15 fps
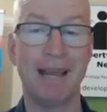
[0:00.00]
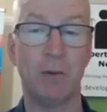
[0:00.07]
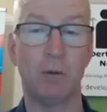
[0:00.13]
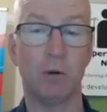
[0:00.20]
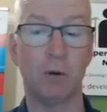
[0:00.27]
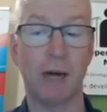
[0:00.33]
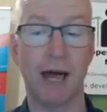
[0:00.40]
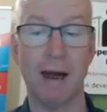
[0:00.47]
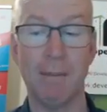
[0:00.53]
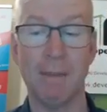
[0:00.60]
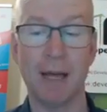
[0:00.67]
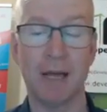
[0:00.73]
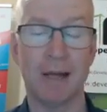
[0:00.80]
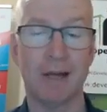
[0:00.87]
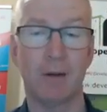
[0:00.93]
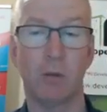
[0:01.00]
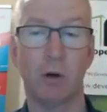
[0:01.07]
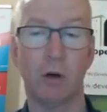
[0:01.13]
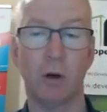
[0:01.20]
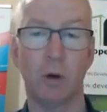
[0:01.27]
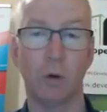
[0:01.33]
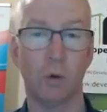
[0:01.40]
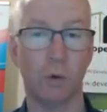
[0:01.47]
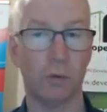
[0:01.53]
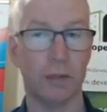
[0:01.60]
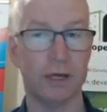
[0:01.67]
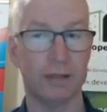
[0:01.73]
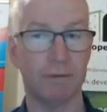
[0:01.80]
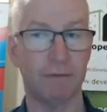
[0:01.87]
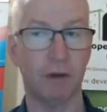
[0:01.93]
will come. Well,
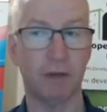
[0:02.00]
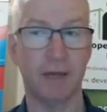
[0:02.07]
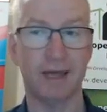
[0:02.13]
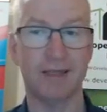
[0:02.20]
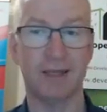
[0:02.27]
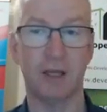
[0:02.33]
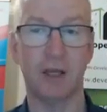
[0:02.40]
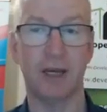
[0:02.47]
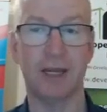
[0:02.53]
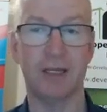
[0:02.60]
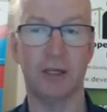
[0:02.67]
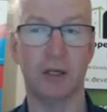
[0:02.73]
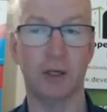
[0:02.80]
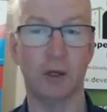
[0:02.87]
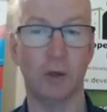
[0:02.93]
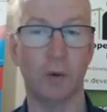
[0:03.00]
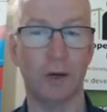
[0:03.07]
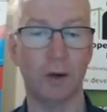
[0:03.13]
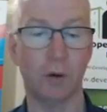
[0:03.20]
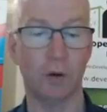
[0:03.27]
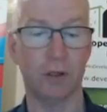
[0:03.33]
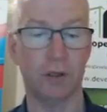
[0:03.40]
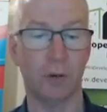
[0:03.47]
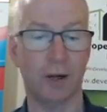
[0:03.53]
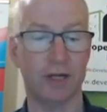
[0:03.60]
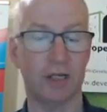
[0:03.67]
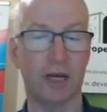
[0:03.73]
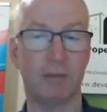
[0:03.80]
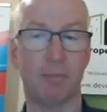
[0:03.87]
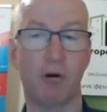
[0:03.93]
there's a few things that you need to do in order to
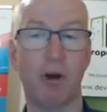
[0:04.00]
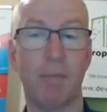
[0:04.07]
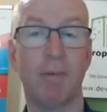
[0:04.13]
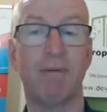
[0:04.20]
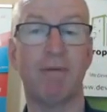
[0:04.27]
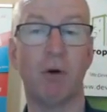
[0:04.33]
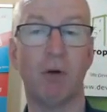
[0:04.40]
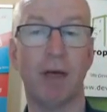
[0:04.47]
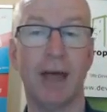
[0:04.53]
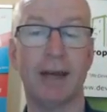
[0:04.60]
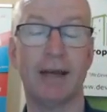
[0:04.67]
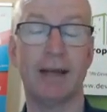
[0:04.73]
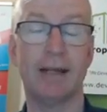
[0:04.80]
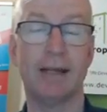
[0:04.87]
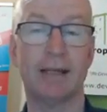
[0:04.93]
actually prep for that.